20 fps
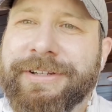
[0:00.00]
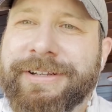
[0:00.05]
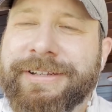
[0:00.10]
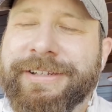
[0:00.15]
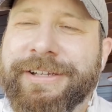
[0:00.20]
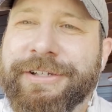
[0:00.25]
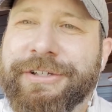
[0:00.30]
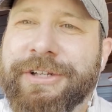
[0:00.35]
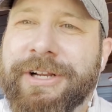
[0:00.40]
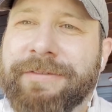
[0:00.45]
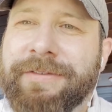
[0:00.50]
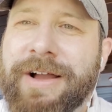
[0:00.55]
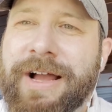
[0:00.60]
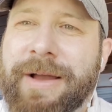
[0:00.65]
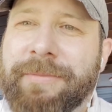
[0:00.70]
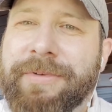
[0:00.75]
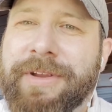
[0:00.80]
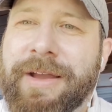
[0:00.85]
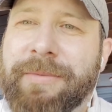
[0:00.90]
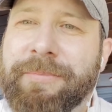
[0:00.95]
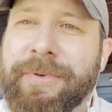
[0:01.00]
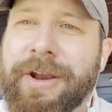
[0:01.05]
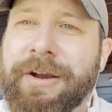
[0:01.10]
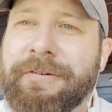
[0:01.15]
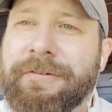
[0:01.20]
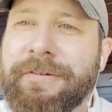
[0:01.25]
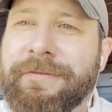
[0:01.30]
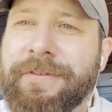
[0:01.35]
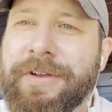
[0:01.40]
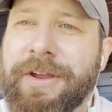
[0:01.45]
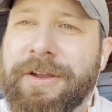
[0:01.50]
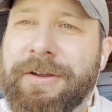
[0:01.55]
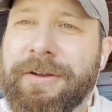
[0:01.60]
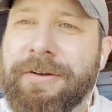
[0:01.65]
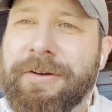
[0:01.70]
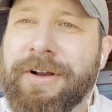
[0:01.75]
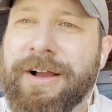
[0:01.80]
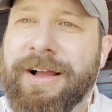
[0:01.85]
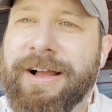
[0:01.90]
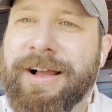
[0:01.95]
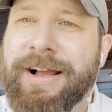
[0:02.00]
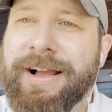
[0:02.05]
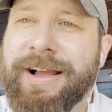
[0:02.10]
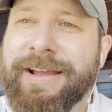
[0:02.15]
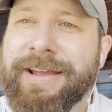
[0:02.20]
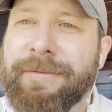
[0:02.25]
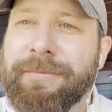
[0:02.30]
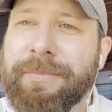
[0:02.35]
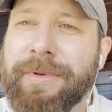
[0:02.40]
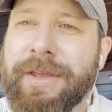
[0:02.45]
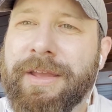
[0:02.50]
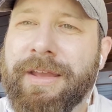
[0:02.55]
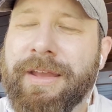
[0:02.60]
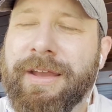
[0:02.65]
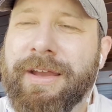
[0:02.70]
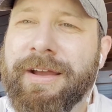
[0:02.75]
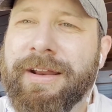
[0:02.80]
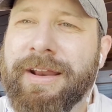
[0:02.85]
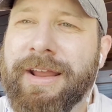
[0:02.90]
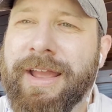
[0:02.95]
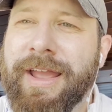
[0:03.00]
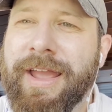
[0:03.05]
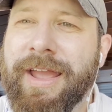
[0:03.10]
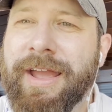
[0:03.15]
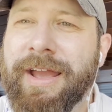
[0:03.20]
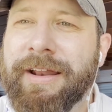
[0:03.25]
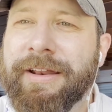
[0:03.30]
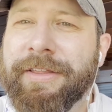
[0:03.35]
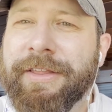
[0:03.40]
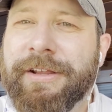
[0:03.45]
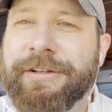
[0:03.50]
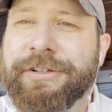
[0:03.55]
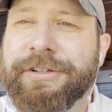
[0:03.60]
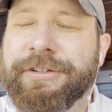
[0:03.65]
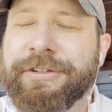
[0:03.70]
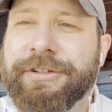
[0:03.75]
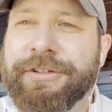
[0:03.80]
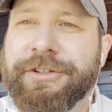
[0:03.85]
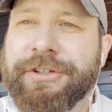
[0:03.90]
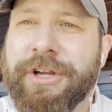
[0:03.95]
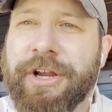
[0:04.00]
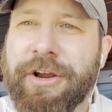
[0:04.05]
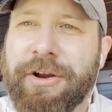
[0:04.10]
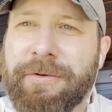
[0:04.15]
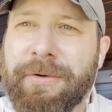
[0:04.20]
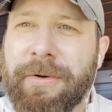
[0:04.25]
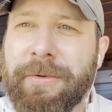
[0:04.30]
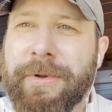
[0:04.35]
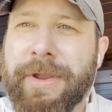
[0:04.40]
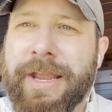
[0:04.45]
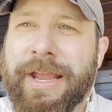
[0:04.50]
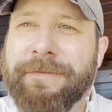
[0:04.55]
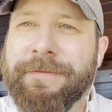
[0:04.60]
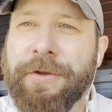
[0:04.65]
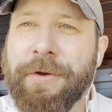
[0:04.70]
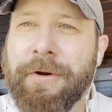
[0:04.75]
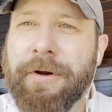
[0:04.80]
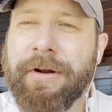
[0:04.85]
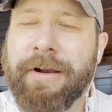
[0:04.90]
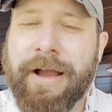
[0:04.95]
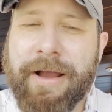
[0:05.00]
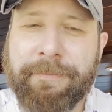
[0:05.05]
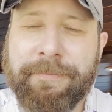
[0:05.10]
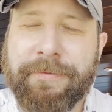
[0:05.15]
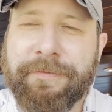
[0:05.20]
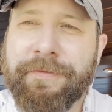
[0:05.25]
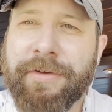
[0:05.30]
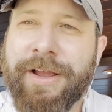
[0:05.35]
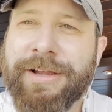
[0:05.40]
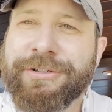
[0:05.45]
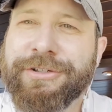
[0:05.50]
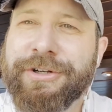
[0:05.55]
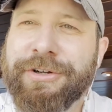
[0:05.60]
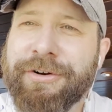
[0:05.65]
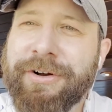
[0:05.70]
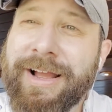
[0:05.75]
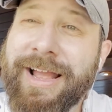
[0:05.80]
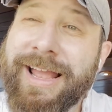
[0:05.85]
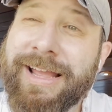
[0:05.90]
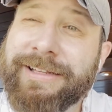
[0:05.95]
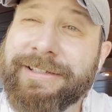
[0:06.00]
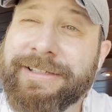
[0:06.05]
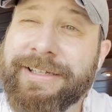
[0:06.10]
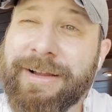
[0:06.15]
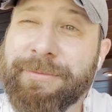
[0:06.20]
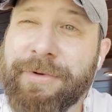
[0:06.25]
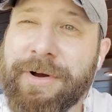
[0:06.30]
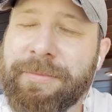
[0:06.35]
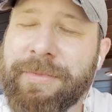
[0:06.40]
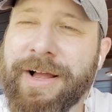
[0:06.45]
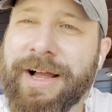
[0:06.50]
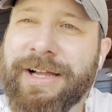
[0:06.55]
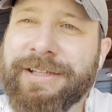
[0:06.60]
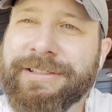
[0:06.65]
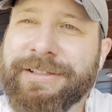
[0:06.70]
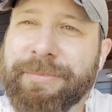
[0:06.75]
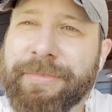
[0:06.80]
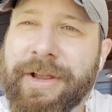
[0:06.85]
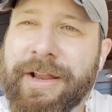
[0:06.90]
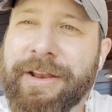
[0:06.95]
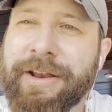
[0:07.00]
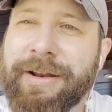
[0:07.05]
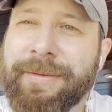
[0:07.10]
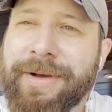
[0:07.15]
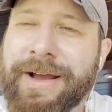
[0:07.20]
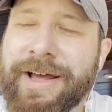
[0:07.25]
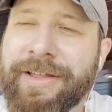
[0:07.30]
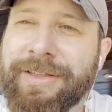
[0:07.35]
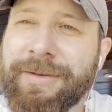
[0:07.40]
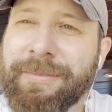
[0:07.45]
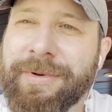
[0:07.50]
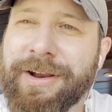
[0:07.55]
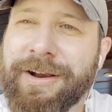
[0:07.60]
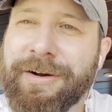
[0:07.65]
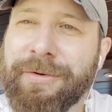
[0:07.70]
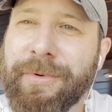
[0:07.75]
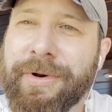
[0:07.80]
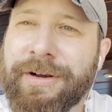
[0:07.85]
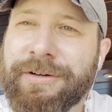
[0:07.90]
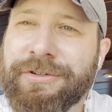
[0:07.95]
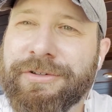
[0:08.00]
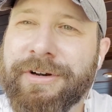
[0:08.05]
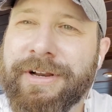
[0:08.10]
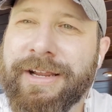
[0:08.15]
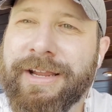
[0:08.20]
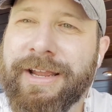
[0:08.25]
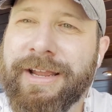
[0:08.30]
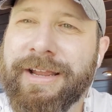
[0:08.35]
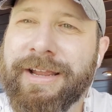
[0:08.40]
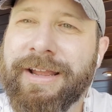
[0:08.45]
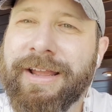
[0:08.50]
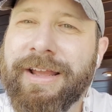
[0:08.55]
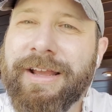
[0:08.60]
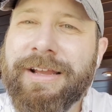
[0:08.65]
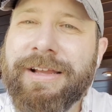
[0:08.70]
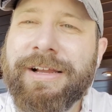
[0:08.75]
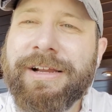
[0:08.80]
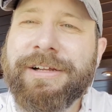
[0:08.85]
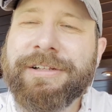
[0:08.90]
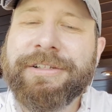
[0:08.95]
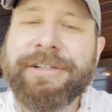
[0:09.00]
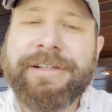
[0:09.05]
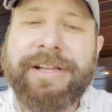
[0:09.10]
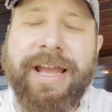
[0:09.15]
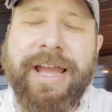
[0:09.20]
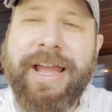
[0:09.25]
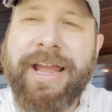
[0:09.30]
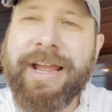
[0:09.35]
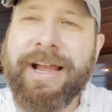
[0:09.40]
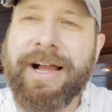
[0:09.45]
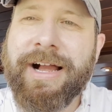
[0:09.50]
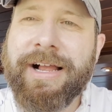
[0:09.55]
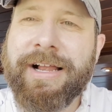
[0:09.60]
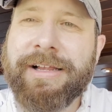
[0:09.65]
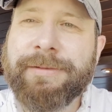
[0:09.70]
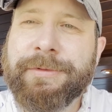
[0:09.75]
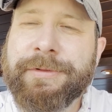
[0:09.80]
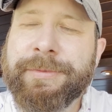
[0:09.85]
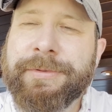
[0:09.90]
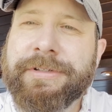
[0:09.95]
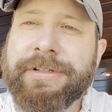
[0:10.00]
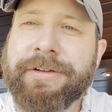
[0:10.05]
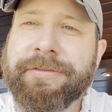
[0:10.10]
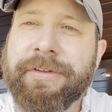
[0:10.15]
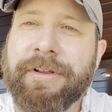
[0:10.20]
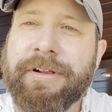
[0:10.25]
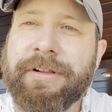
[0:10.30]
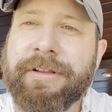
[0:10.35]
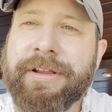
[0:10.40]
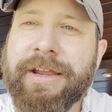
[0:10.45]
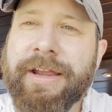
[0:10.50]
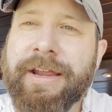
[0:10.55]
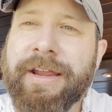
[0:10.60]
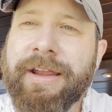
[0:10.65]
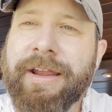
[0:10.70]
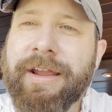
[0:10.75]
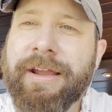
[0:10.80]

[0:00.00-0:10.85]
edition of Hopped Up Beer Review. I am Ben, and this is the show where we give you our unprofessional and somewhat biased opinion about the beer we are drinking. Today I am specifically